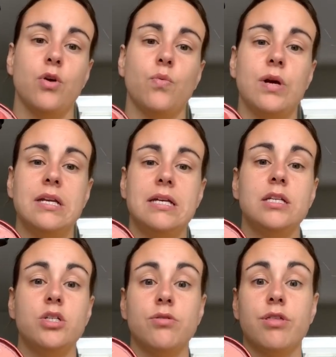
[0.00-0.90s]
we
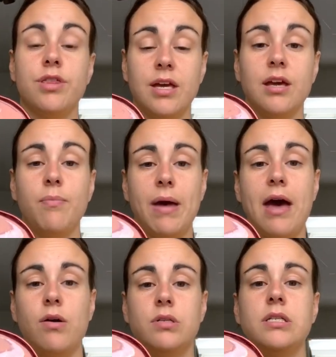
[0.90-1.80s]
need to think
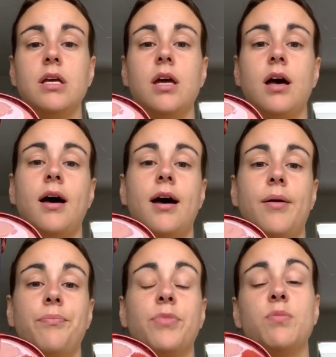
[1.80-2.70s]
about
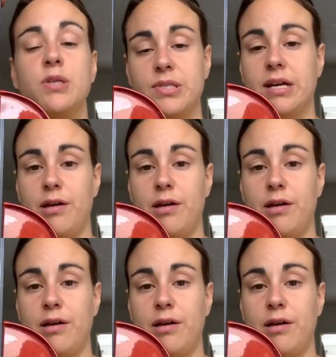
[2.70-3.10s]
the music